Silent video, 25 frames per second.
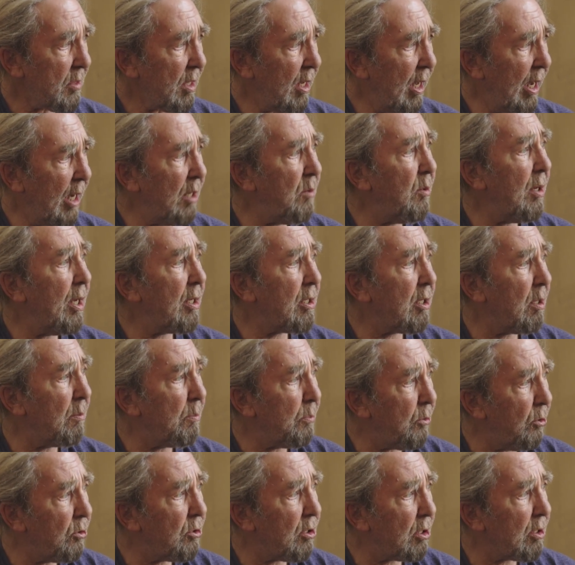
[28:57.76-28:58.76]
And we had
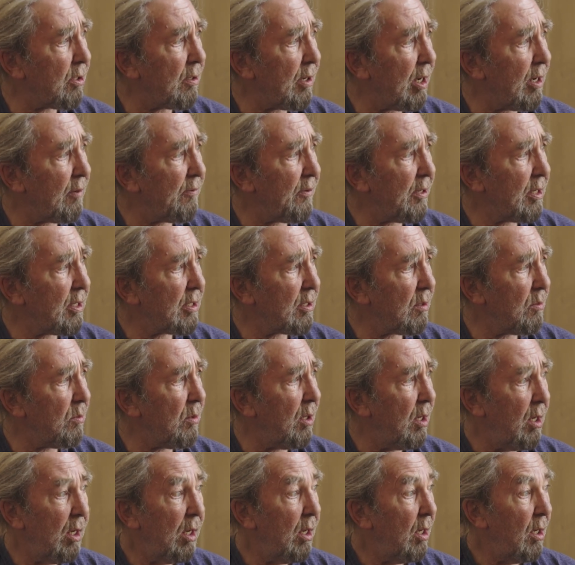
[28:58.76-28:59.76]
computer graphics.
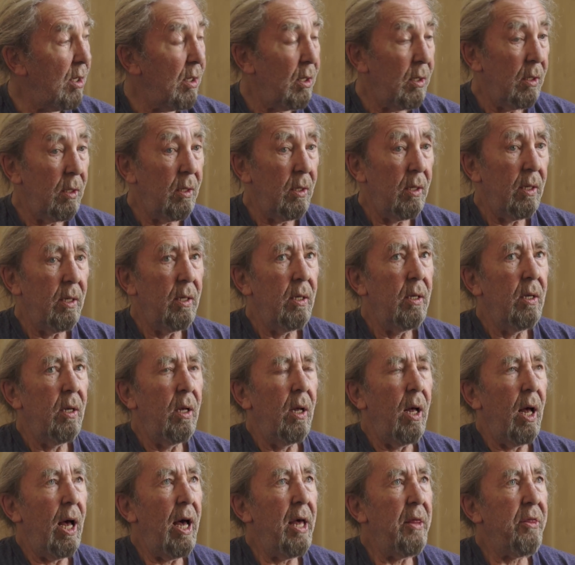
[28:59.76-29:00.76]

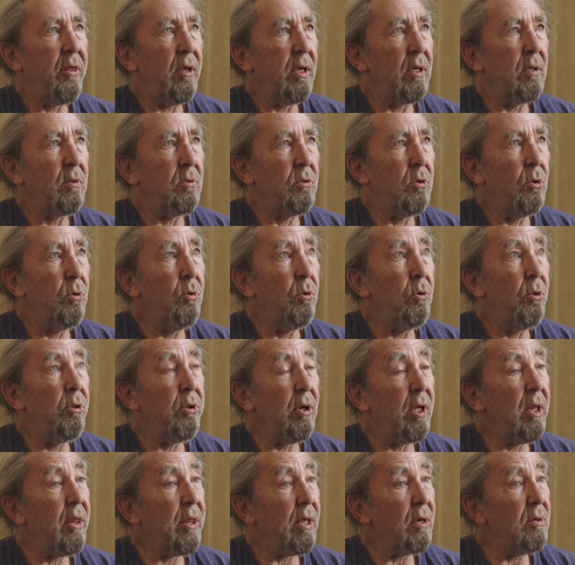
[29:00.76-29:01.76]
I think
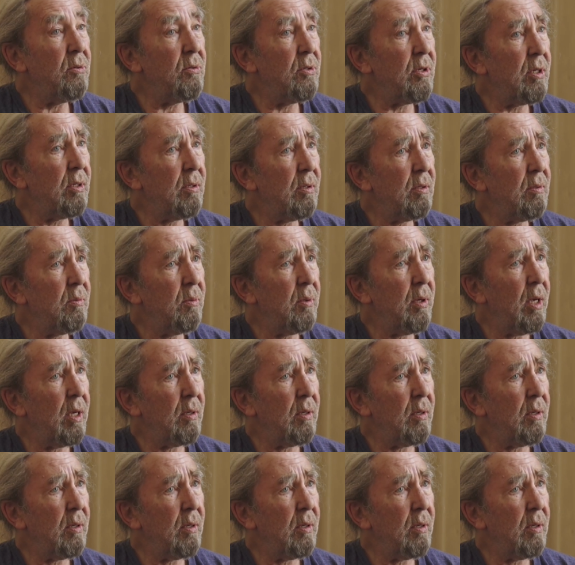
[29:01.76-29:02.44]
2,000-3,000